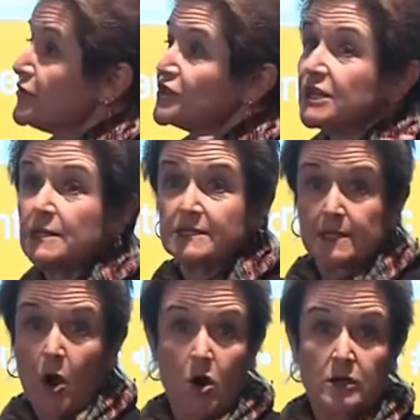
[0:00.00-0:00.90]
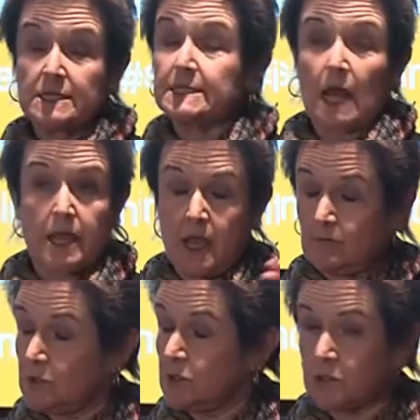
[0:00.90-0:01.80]
other son is an artist. I
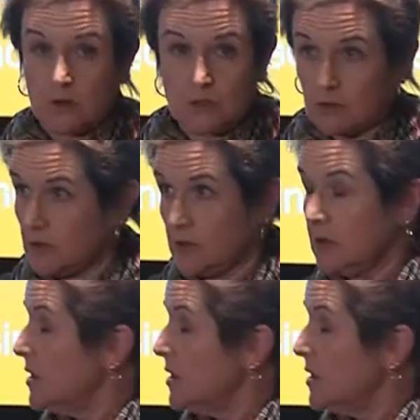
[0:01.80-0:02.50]
am so screwed.